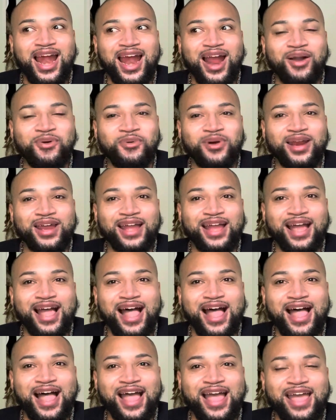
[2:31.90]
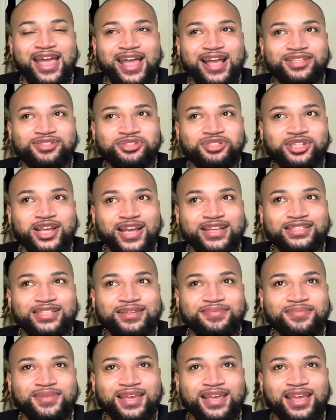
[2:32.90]
when a guy has
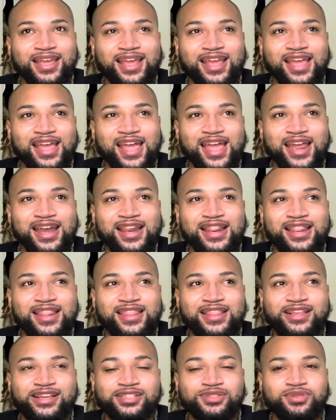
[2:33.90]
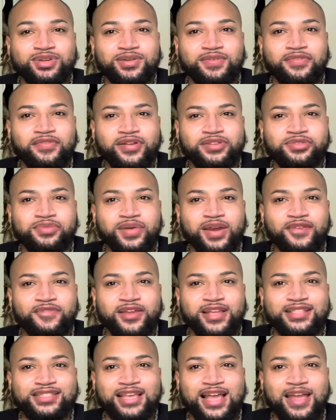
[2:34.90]
rejected me and just wanted to be friends with
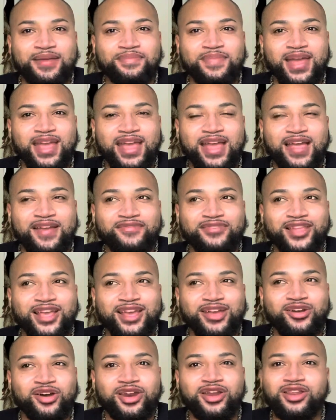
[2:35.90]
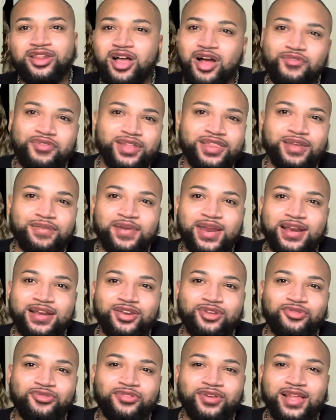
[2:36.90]
benefits, I may have like gone along with it, but I
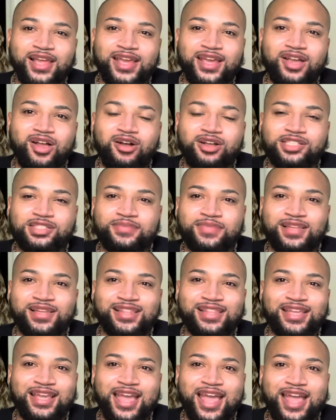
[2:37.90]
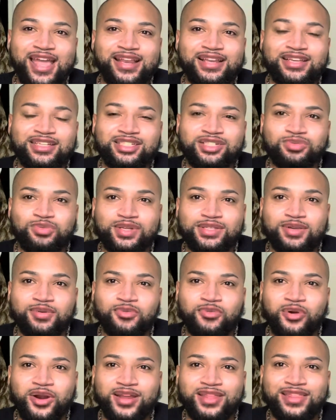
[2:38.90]
do feel like ultimately in the end it just
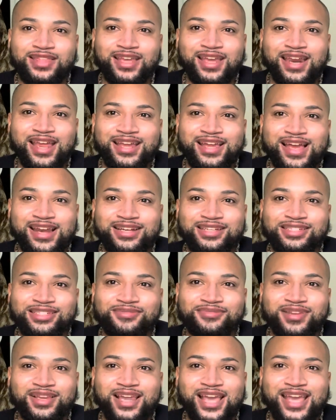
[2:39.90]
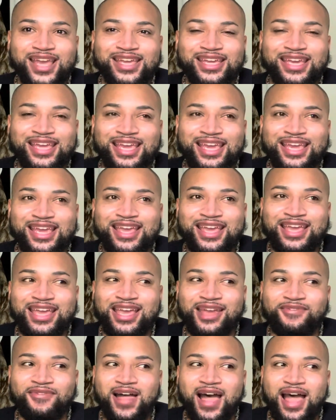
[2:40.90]
wasn't worth it. I kind of just feel like
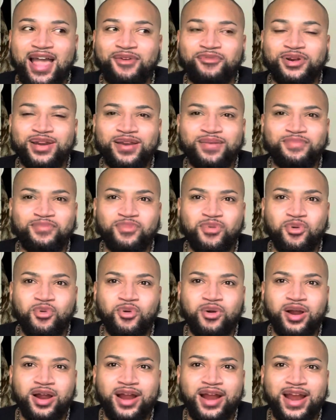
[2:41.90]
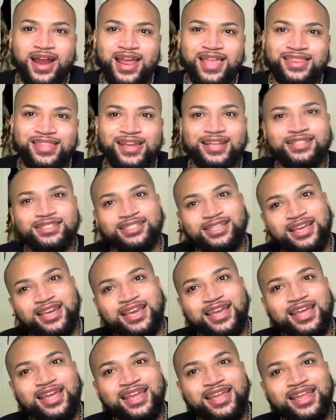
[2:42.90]
if I wanted more and they
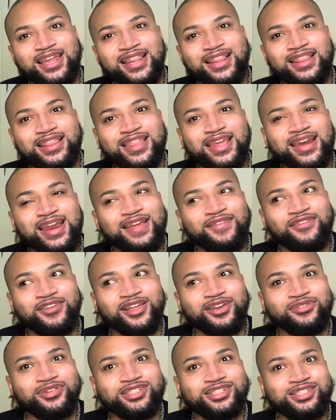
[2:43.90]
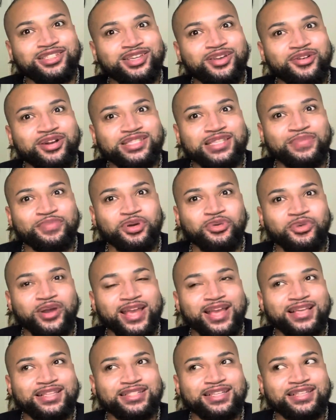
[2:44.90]
didn't, then I feel like we should just go our separate
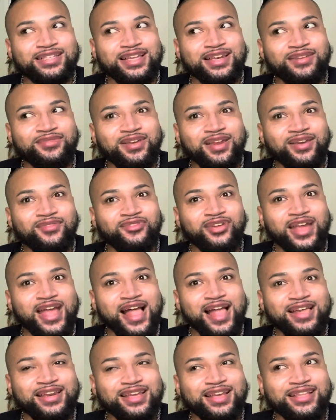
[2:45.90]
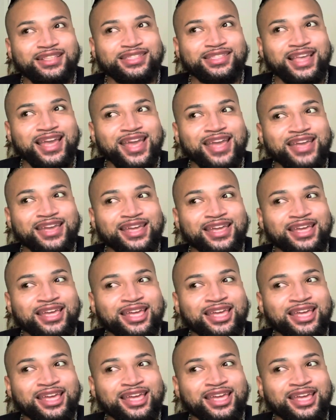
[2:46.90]
ways. Because then in reality, it's like,